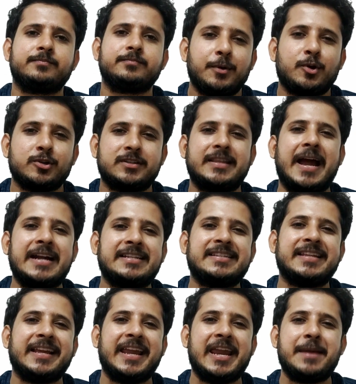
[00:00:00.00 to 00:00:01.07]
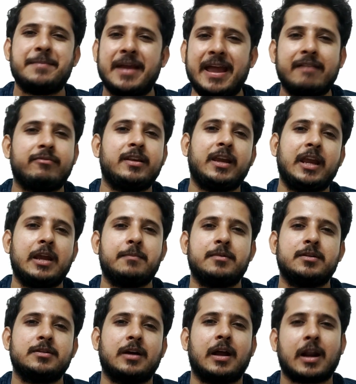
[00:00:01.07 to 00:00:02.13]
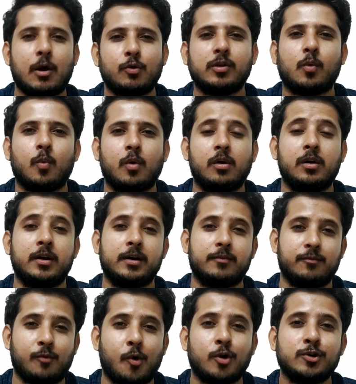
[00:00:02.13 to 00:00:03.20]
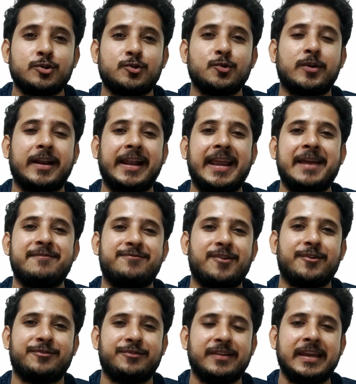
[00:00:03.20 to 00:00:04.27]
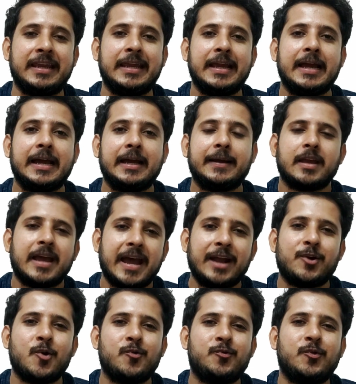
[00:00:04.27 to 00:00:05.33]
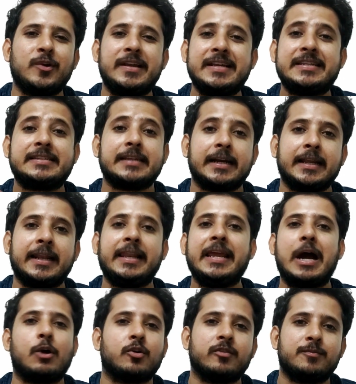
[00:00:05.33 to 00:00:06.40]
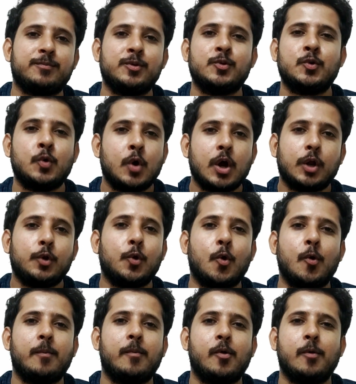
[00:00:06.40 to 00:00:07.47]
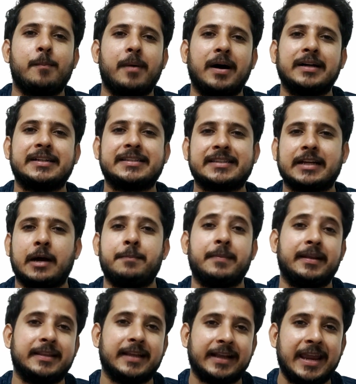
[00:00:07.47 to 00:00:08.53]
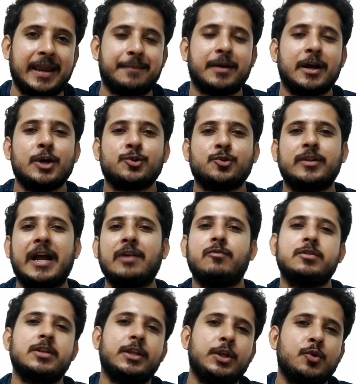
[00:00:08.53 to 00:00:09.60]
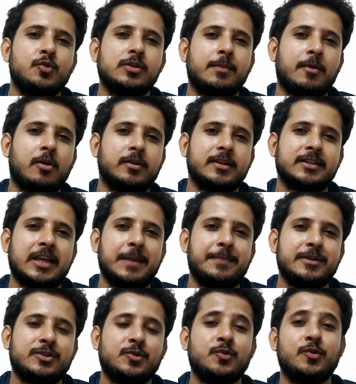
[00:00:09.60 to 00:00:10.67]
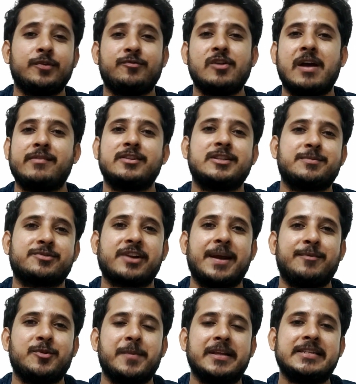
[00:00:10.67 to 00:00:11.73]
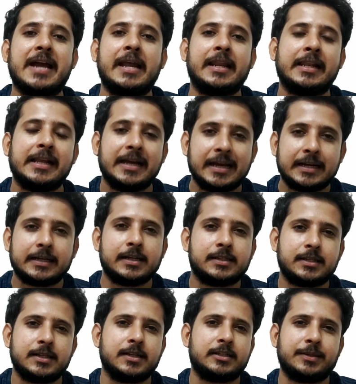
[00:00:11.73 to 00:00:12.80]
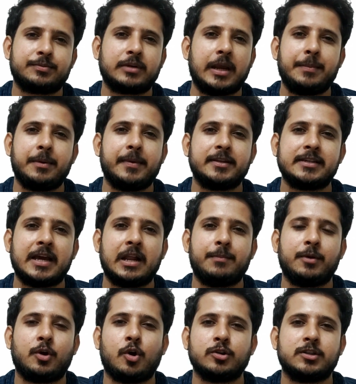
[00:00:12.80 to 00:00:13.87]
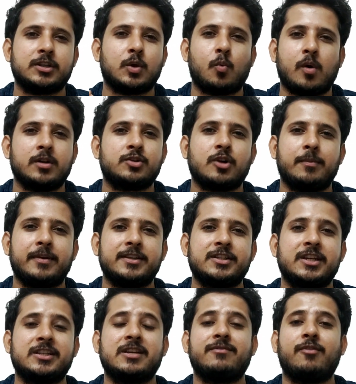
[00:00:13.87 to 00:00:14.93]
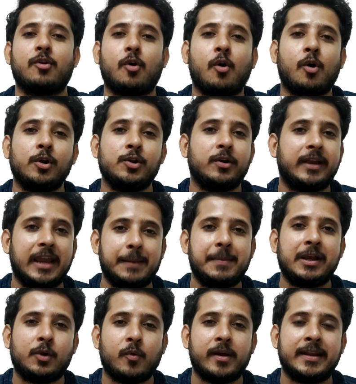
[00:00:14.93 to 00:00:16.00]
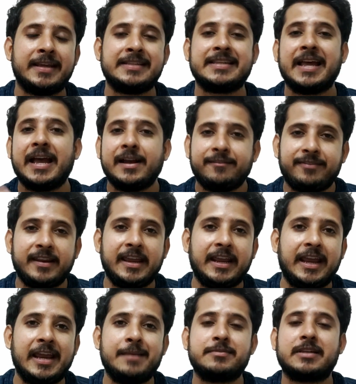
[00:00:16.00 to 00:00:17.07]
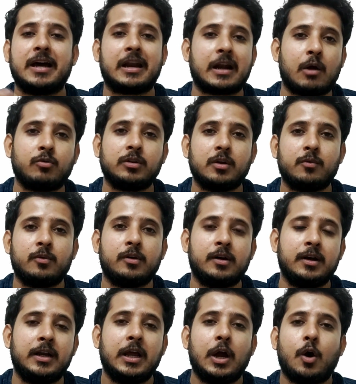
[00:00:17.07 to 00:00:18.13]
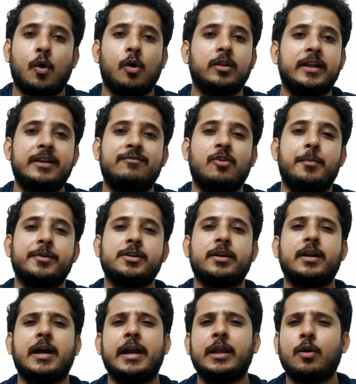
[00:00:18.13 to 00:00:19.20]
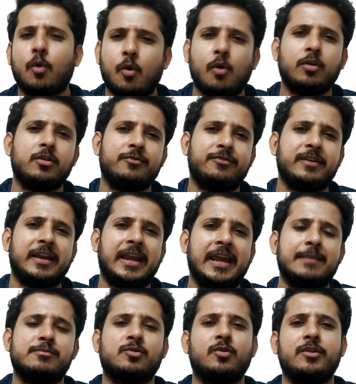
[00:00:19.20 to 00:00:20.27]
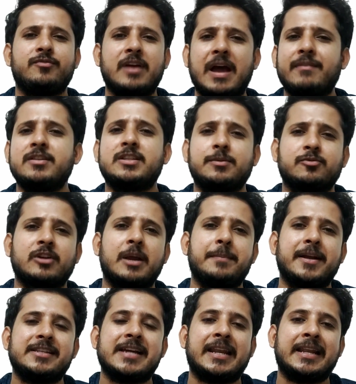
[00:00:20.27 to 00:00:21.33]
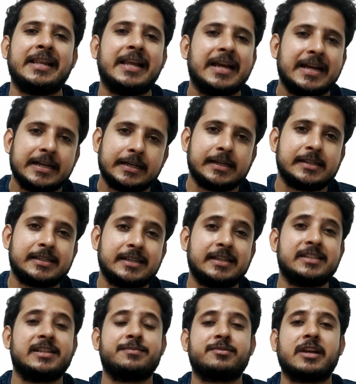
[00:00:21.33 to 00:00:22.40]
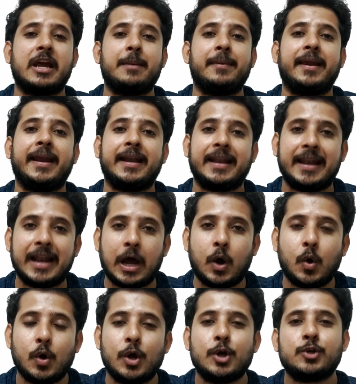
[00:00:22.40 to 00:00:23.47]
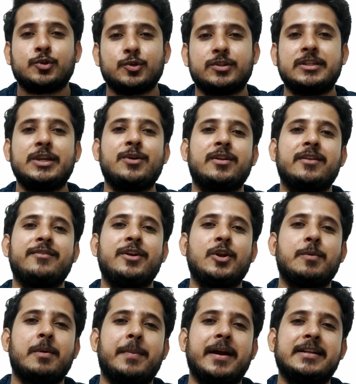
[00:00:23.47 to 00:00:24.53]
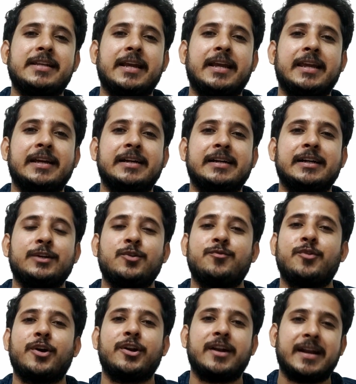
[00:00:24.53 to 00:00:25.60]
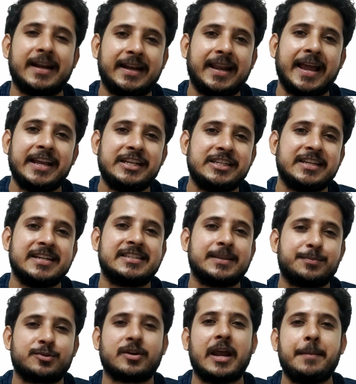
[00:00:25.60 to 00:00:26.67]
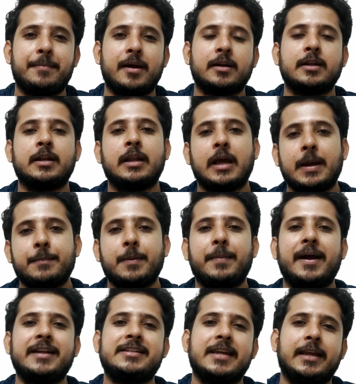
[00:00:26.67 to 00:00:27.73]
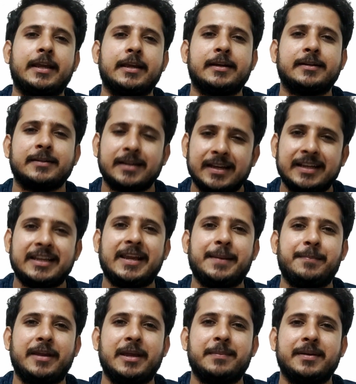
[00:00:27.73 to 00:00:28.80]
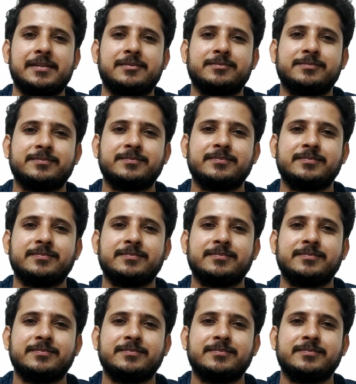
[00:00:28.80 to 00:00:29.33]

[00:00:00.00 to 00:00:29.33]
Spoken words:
Because that's the game every gamer around the world wants to claim for free. And hopefully suddenly out of the blue, no more bugs come in the game. So that was the news about The Escapist 2. If you haven't subscribed to my channel, consider subscribing my channel, because it's a one-stop destination for all your gaming queries, free games around the world, all the information regarding all your free games. So if you haven't subscribed my channel, consider subscribing it now. So see you on the video. Bye-bye. Take care. Don't forget to hit a like, share, subscribe button. Bye-bye. Take care. Keep gaming.